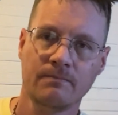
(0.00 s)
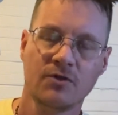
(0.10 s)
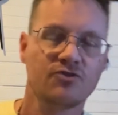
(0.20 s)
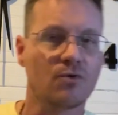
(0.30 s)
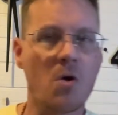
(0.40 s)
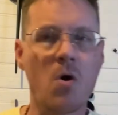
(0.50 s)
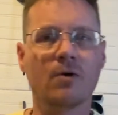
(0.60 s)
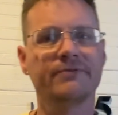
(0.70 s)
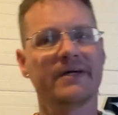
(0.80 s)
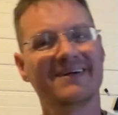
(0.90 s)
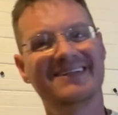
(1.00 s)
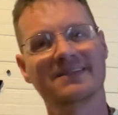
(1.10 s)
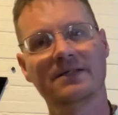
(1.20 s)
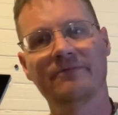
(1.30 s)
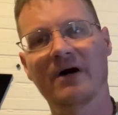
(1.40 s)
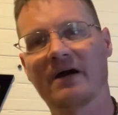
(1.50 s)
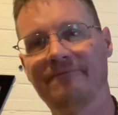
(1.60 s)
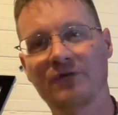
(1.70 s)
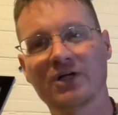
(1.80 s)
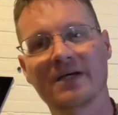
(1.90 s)
So go over there and live like a
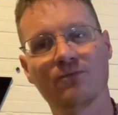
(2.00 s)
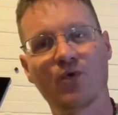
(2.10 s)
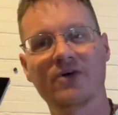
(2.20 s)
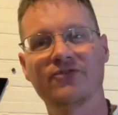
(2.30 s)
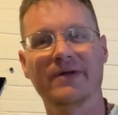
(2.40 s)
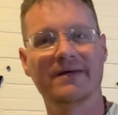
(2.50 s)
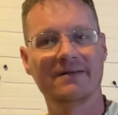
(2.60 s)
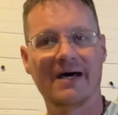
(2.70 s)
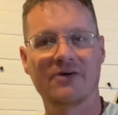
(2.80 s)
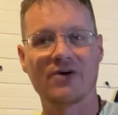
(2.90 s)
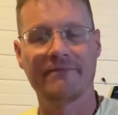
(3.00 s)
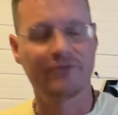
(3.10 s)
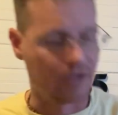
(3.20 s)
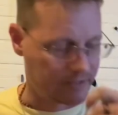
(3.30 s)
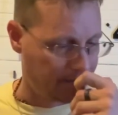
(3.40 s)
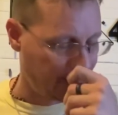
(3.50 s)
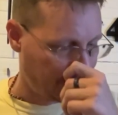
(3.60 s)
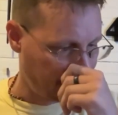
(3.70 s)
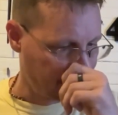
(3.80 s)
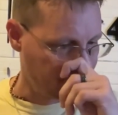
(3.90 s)
fucking resident, as I've talked
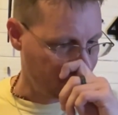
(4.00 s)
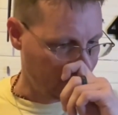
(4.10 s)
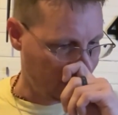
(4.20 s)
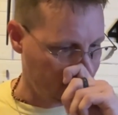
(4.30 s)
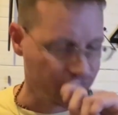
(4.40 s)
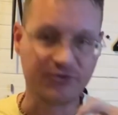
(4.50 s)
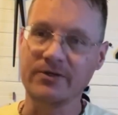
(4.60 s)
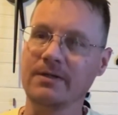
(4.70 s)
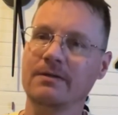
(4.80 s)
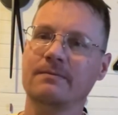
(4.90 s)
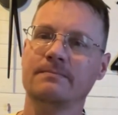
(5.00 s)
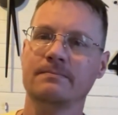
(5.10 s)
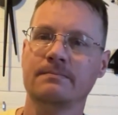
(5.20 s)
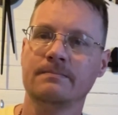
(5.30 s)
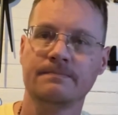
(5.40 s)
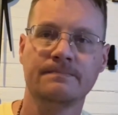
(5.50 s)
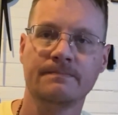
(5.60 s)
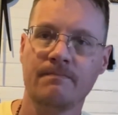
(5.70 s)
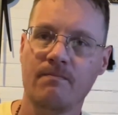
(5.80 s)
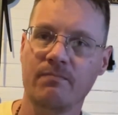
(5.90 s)
about. And you'll see.
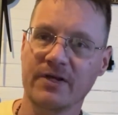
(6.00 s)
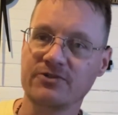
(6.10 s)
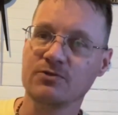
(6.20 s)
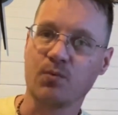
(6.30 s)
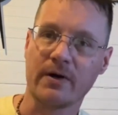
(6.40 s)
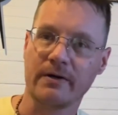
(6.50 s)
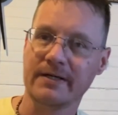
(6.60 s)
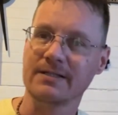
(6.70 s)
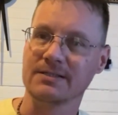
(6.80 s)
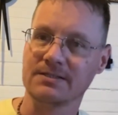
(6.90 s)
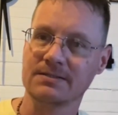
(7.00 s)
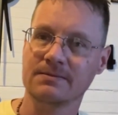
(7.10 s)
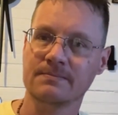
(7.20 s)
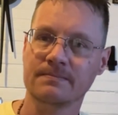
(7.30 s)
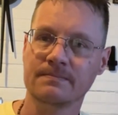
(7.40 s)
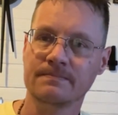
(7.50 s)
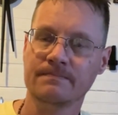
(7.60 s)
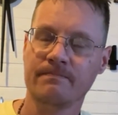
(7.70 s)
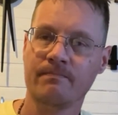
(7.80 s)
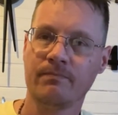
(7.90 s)
This is where it is.
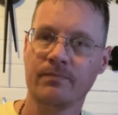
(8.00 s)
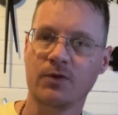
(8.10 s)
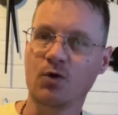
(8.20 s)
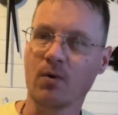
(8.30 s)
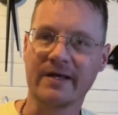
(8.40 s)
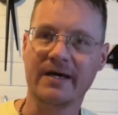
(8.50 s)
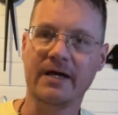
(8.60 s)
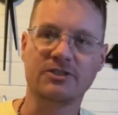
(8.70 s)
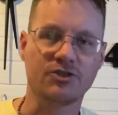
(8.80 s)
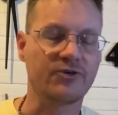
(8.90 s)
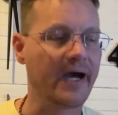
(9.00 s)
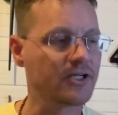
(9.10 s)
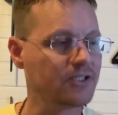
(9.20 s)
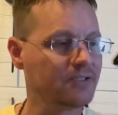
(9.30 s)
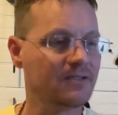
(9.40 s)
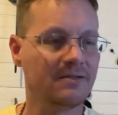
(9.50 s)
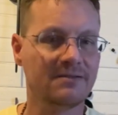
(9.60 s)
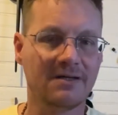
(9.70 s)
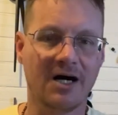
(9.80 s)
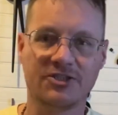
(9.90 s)
You want to gauge attraction?
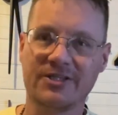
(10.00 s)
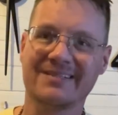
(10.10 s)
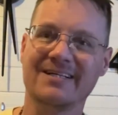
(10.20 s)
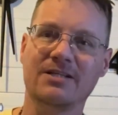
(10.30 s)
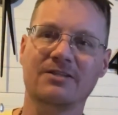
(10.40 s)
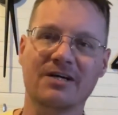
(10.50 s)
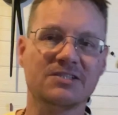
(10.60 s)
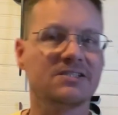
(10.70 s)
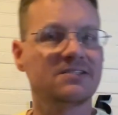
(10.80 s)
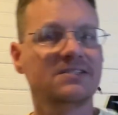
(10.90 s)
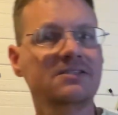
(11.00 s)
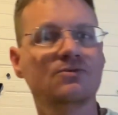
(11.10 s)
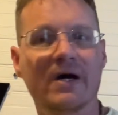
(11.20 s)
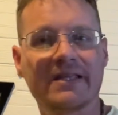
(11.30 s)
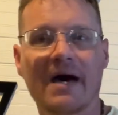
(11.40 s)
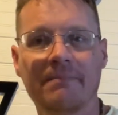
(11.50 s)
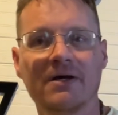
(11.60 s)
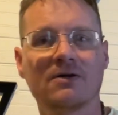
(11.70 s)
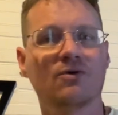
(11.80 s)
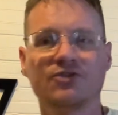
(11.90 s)
A chick that doesn't see you at that
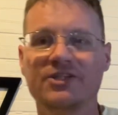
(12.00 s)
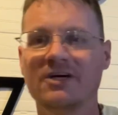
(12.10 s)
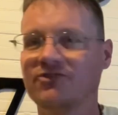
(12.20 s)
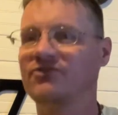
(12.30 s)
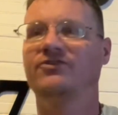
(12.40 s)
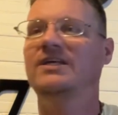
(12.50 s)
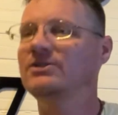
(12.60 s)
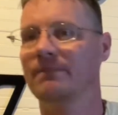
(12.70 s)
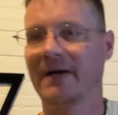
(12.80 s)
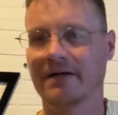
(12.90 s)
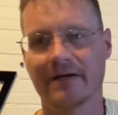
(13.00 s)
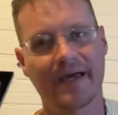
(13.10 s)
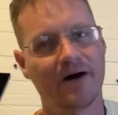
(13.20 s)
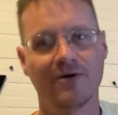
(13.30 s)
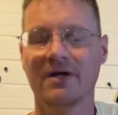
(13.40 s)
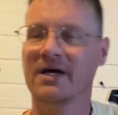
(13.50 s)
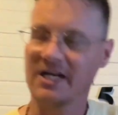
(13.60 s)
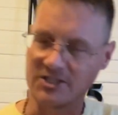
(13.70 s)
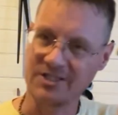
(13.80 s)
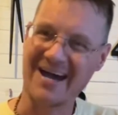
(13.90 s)
pinnacle. She doesn't see your bank account.
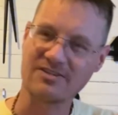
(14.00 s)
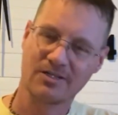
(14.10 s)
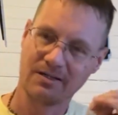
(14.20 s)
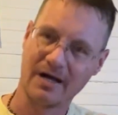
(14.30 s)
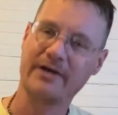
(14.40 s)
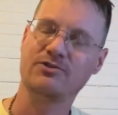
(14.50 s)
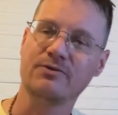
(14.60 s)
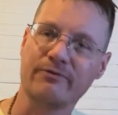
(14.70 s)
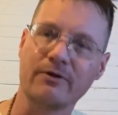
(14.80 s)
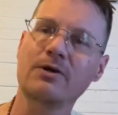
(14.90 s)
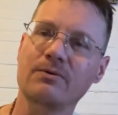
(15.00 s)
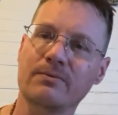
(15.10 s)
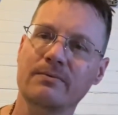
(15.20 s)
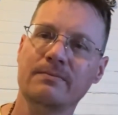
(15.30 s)
And she actually likes you for you.